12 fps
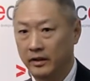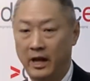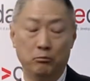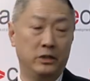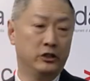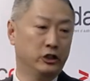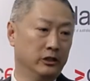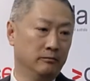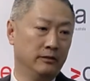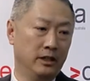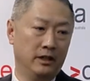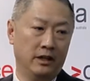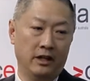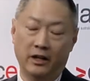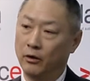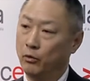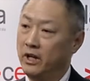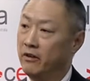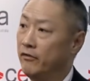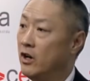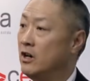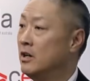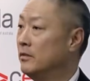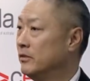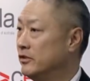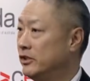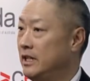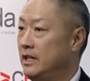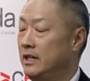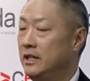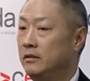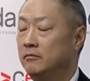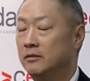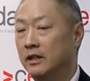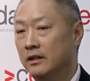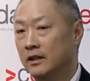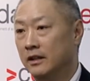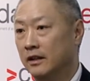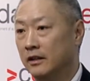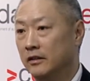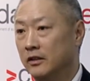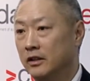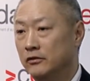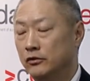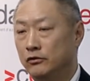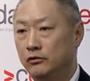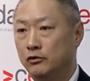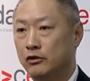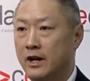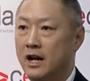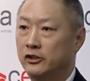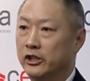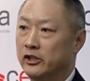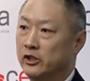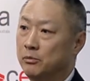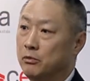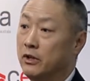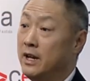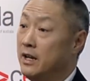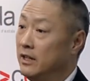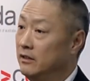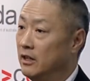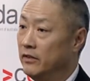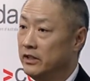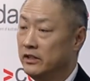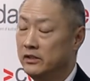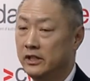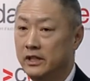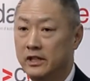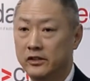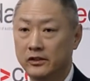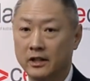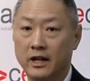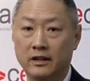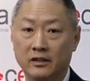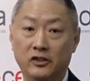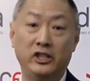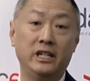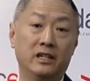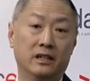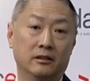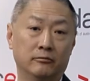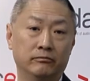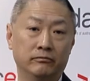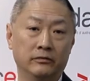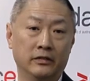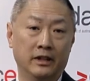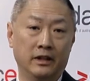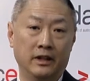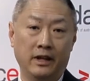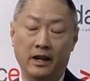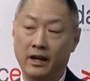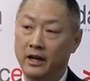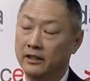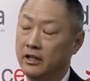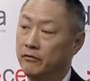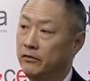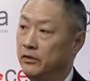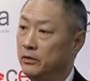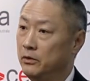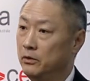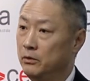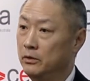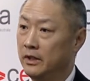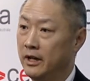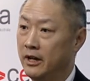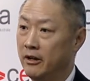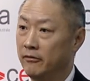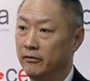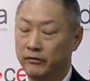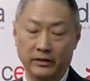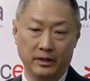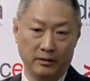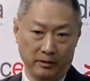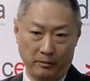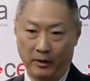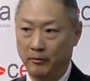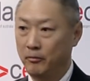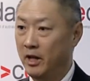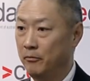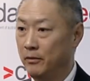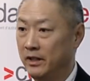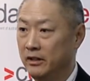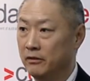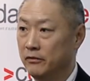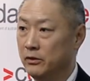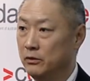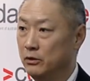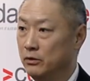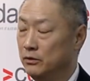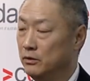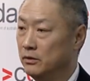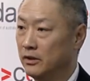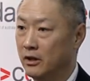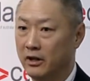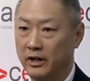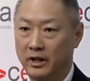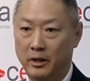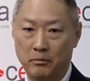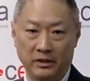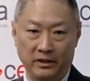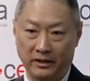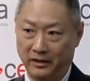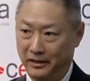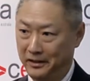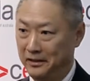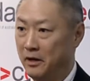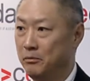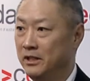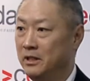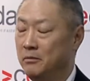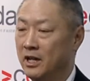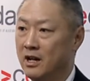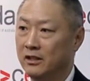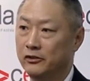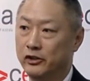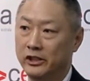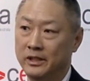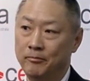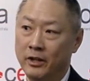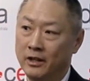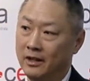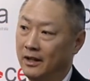ambition. We have all seen the tragic spread of a disease like Zika. And if you have, and many of you who are in epidemiology,